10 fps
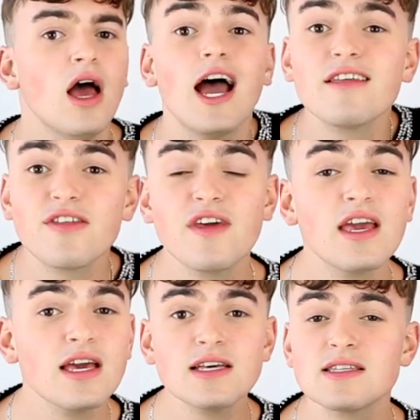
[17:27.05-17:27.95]
And the
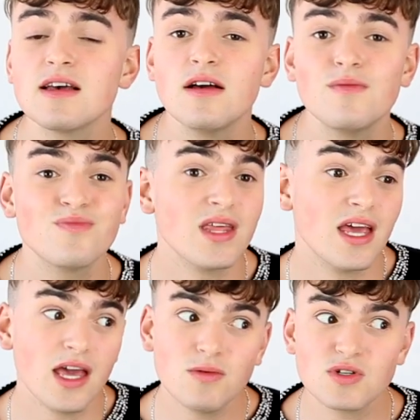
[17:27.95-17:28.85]
thing is,
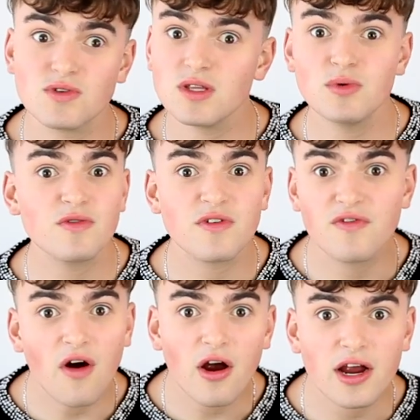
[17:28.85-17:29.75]
it was a really beautiful
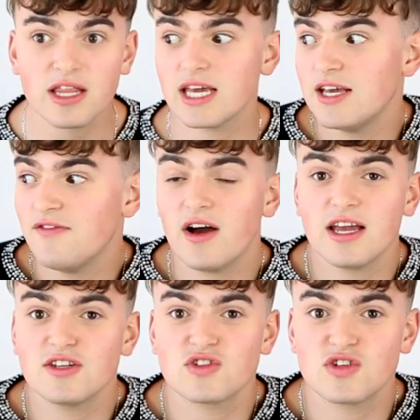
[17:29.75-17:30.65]
fart. Like he
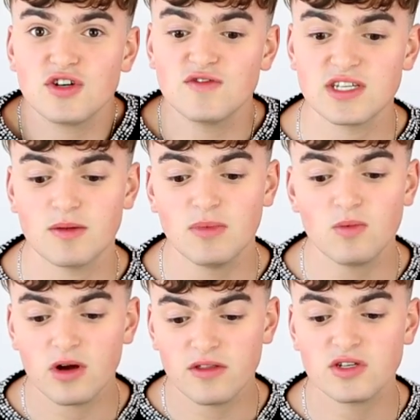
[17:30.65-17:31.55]
fucking deserves it.
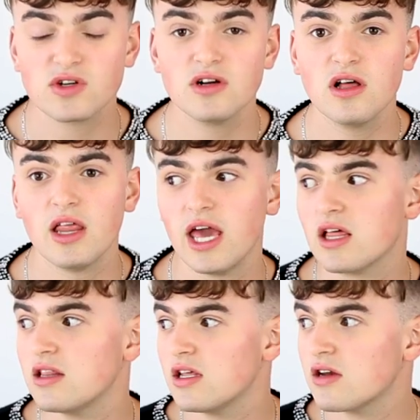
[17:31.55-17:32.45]
Meanwhile, this girl like
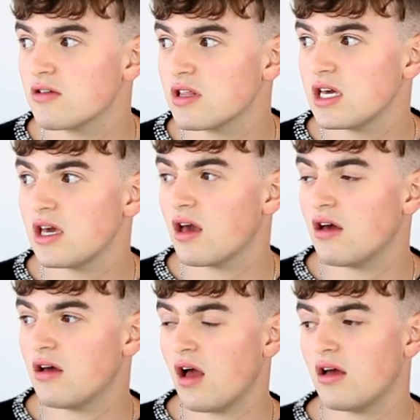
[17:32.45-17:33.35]
literally
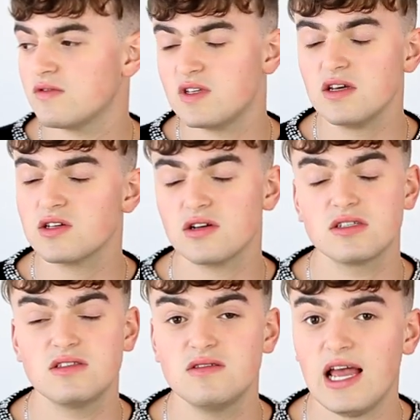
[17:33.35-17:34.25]
uh, does
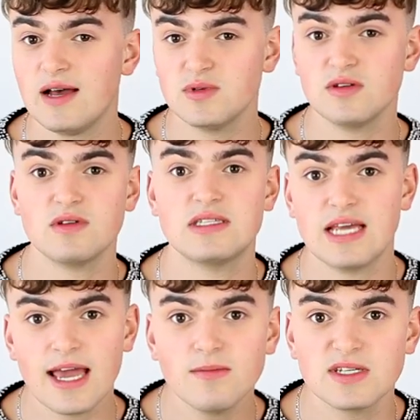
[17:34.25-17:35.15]
her absolute
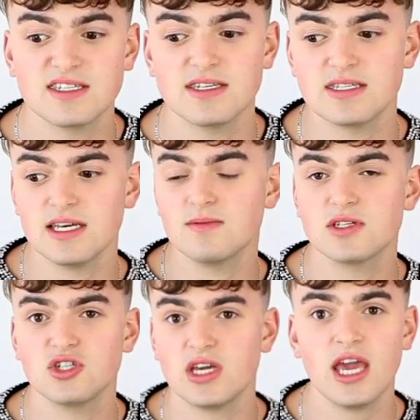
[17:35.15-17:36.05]
damnedest it seems,
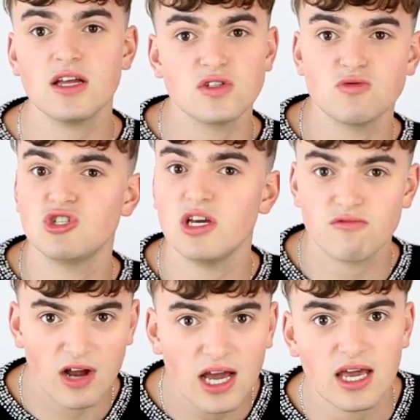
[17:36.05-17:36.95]
and she can't do shit
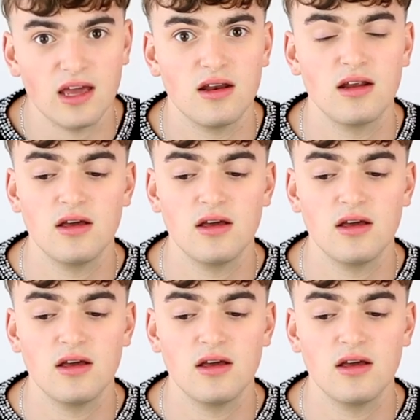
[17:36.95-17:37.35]
right.